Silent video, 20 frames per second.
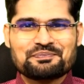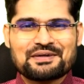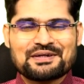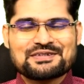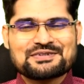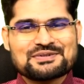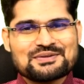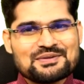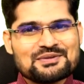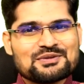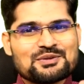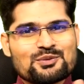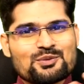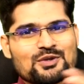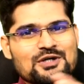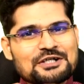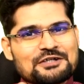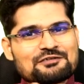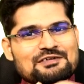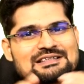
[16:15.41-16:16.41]
So the
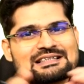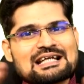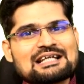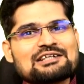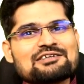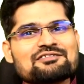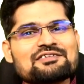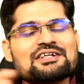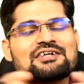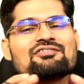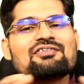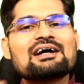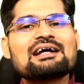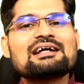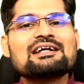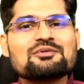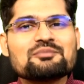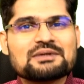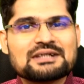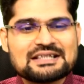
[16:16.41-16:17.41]
world was kind of
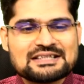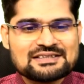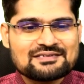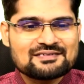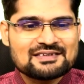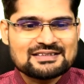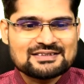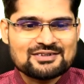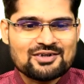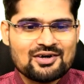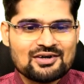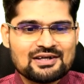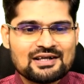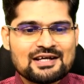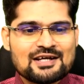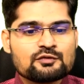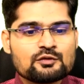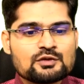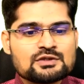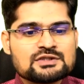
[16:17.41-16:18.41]
divided because of this thought.
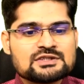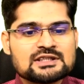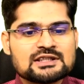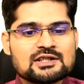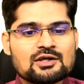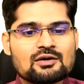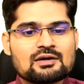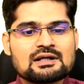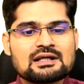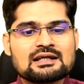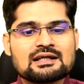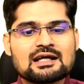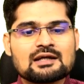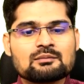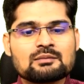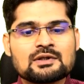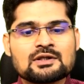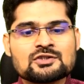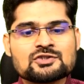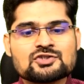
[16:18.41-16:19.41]
Food security can
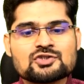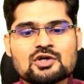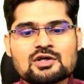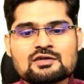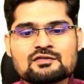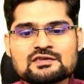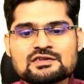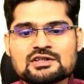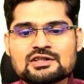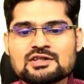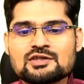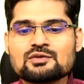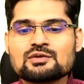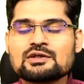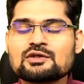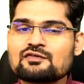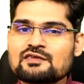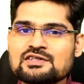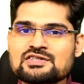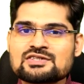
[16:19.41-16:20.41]
be ensured with new
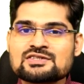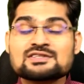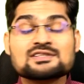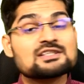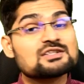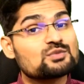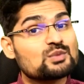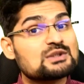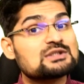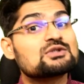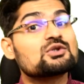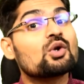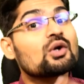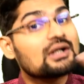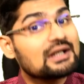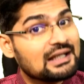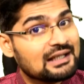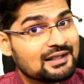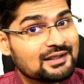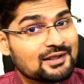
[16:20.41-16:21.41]
innovations. This was
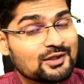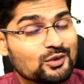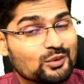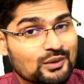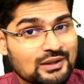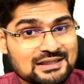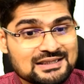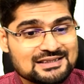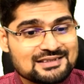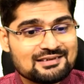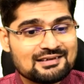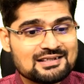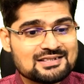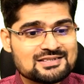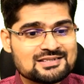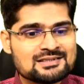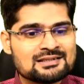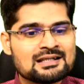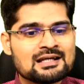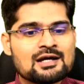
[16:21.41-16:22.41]
not taken into
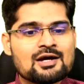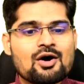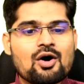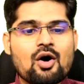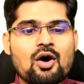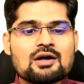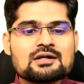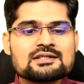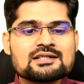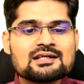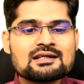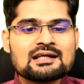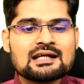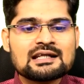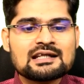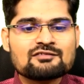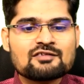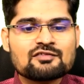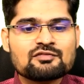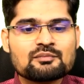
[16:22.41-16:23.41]
consideration.
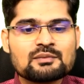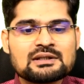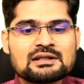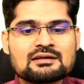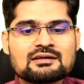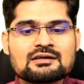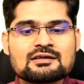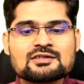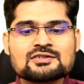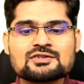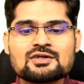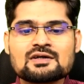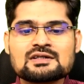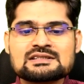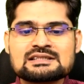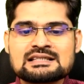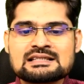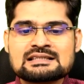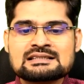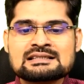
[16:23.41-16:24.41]
Alternative of mineral
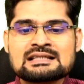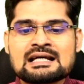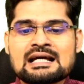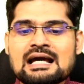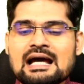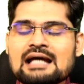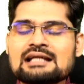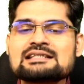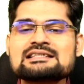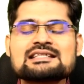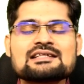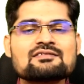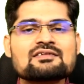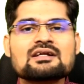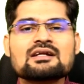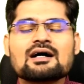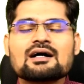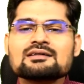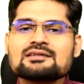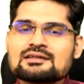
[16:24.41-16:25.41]
resources and
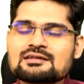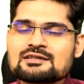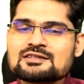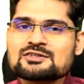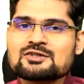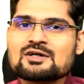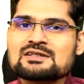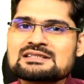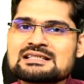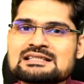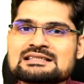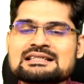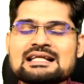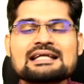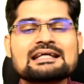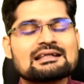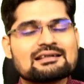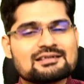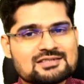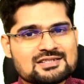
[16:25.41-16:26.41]
several other resources
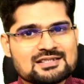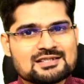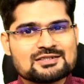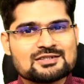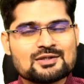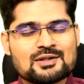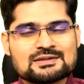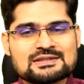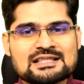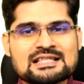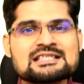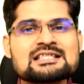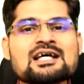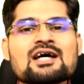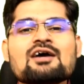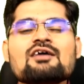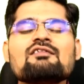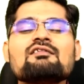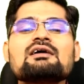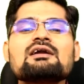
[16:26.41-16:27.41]
like energy resources
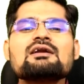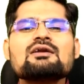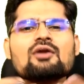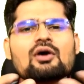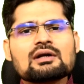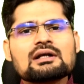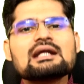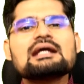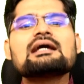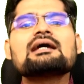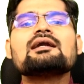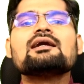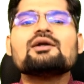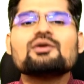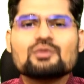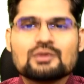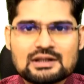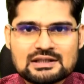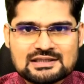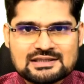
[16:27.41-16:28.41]
were not taken
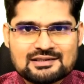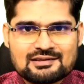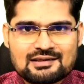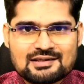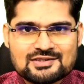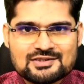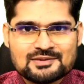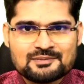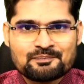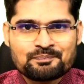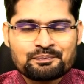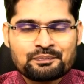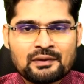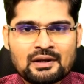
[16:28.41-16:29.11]
into consideration.